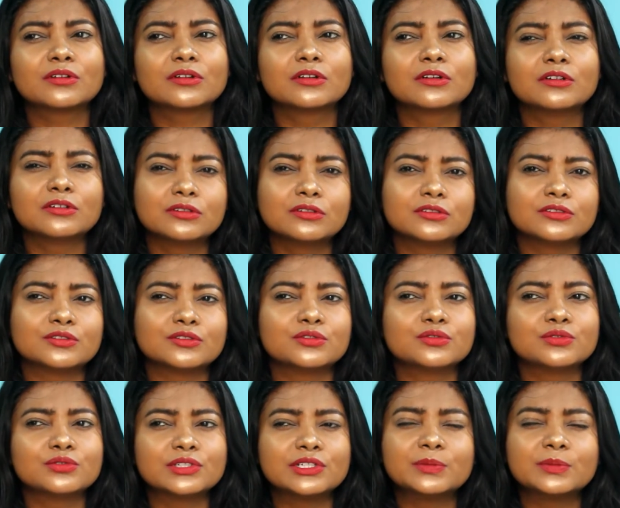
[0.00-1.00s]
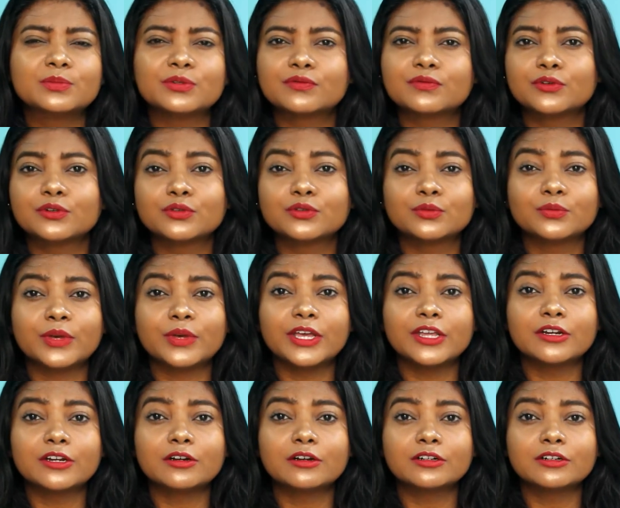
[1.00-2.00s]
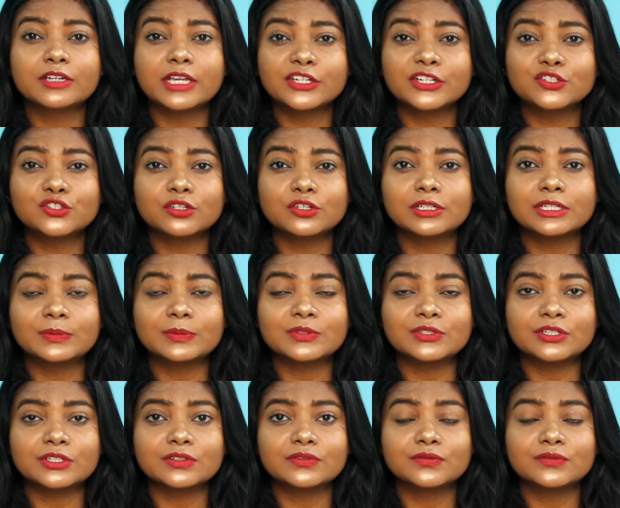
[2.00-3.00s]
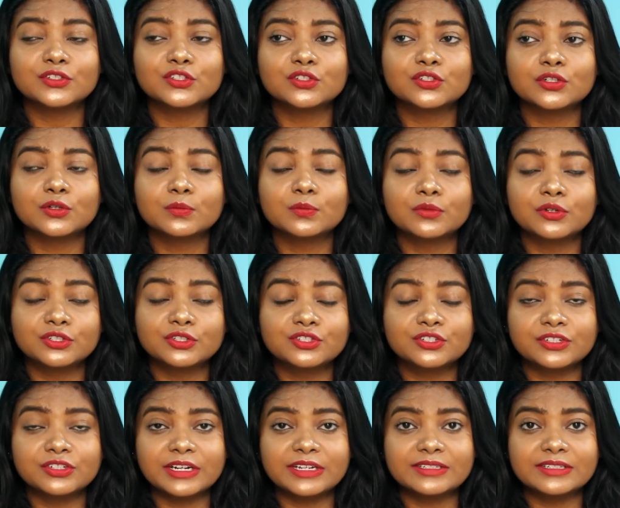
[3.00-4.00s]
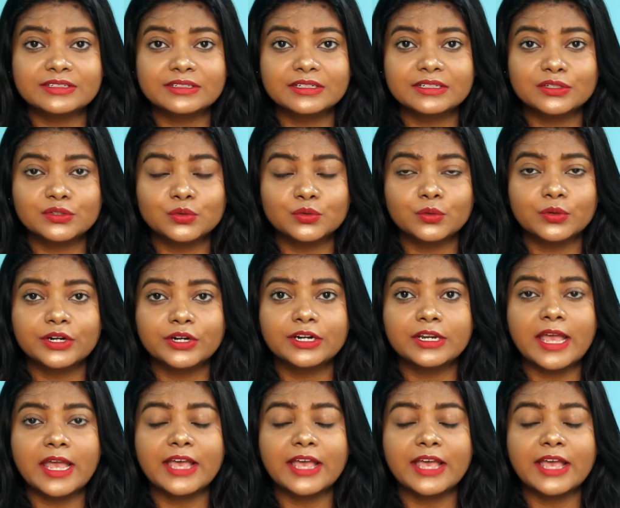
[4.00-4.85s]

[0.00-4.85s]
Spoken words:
girls usually prefer to wear a textured lipstick with a moisturizer into it,